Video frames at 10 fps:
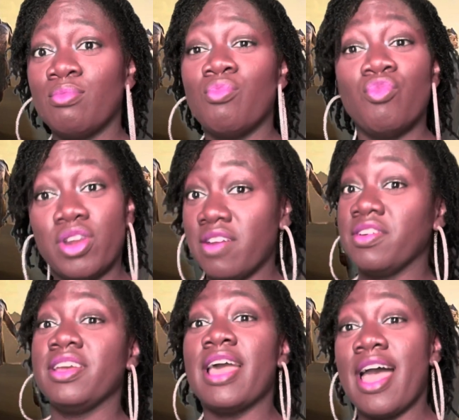whenever
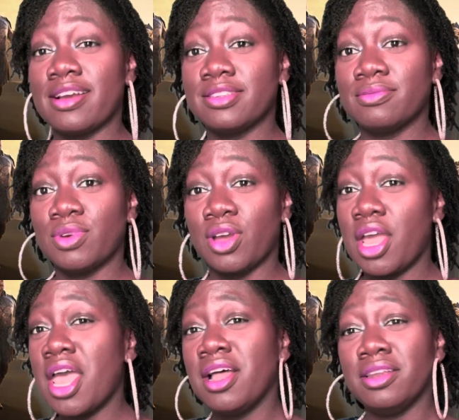he acts. Okay,
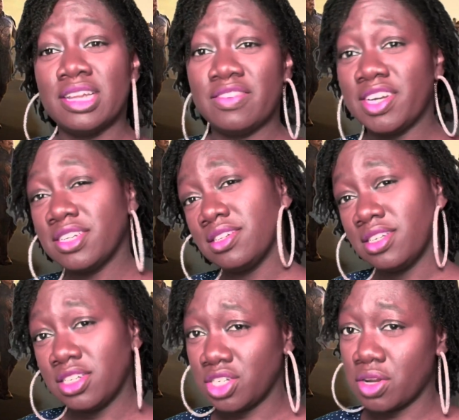love
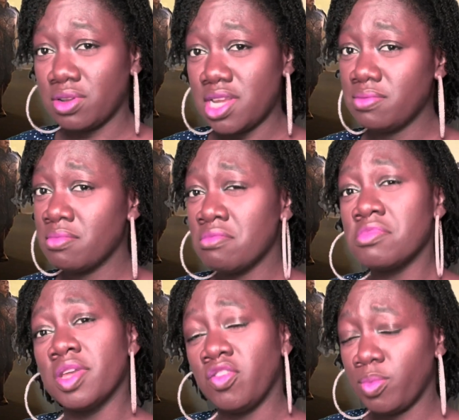Angelina Jolie.
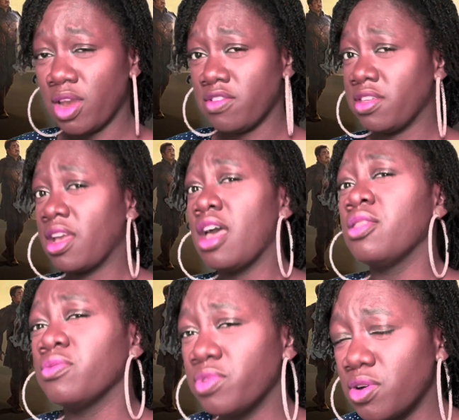Gives me everything.
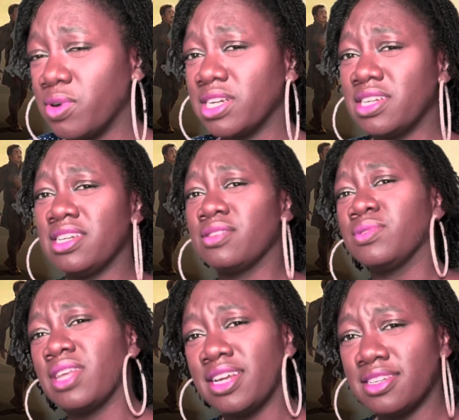The real question is, was
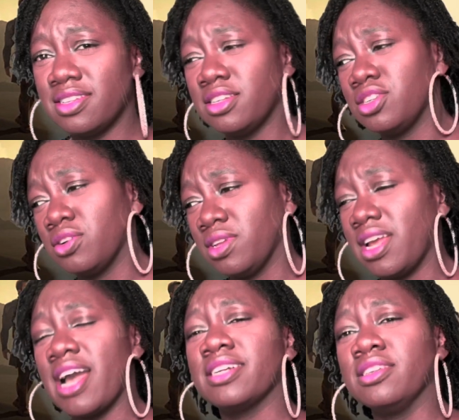Angelina Jolie
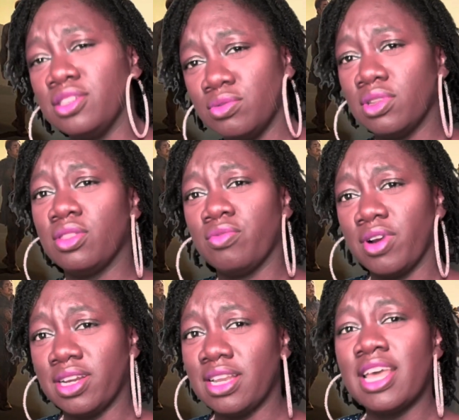actually doing the
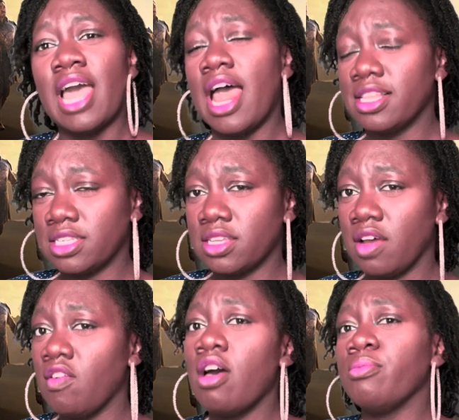running and the stuff?
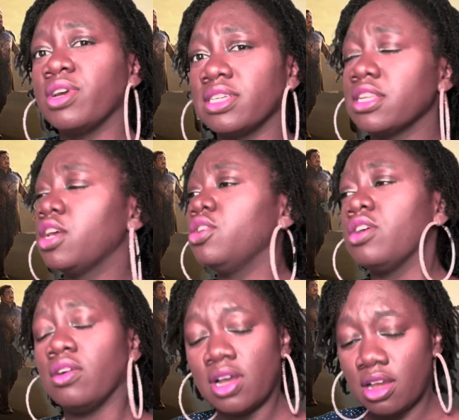Because, you
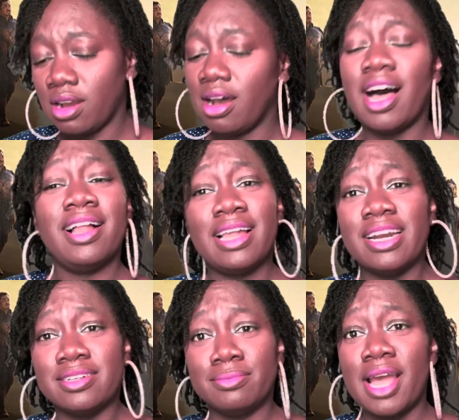know, a lot
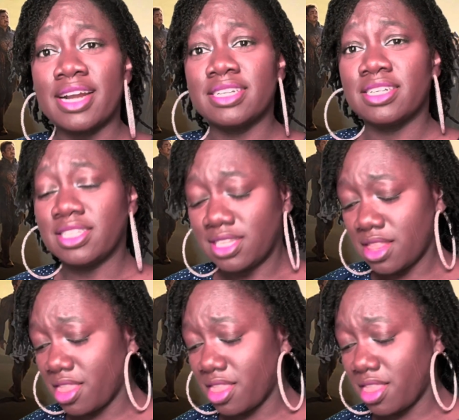of them actually, because they